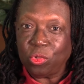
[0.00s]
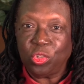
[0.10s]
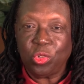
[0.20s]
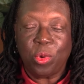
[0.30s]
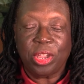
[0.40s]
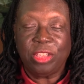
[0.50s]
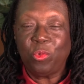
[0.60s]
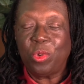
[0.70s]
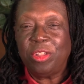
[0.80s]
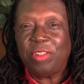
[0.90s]
Social work is
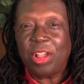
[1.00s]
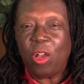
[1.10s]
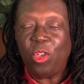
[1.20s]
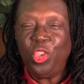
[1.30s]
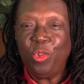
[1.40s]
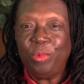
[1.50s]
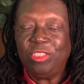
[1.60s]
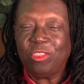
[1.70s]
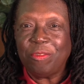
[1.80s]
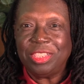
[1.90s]
one of our human
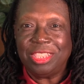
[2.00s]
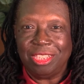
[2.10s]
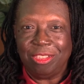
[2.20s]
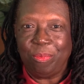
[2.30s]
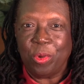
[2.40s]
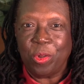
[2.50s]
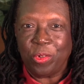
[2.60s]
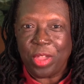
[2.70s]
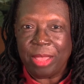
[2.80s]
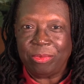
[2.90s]
services
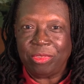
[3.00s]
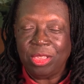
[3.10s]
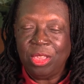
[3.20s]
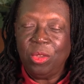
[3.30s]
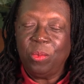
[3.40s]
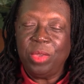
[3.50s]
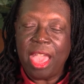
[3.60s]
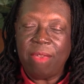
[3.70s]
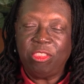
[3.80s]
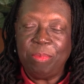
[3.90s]
programs. We
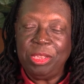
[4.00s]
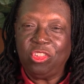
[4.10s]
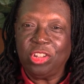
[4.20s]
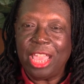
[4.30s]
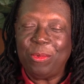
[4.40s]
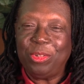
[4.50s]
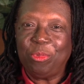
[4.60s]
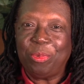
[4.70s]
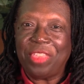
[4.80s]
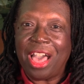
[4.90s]
have speech
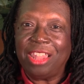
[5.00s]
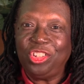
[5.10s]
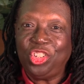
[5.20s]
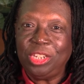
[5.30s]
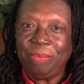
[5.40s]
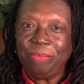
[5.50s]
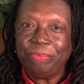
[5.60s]
language pathology.